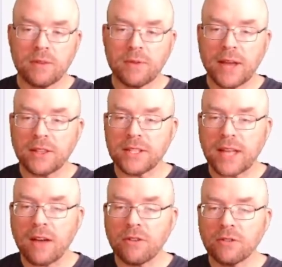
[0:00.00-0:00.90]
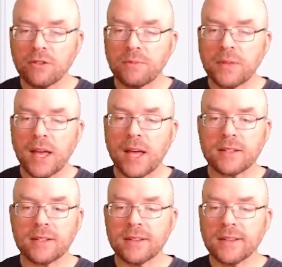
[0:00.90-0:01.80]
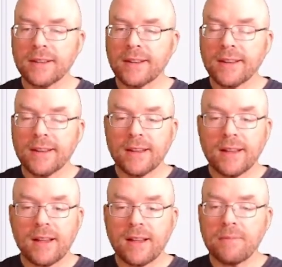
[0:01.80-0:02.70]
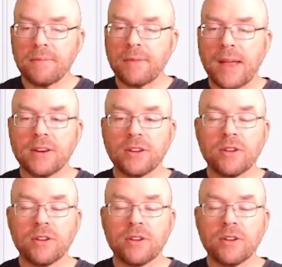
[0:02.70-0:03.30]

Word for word: We had this outer loop that um, had to go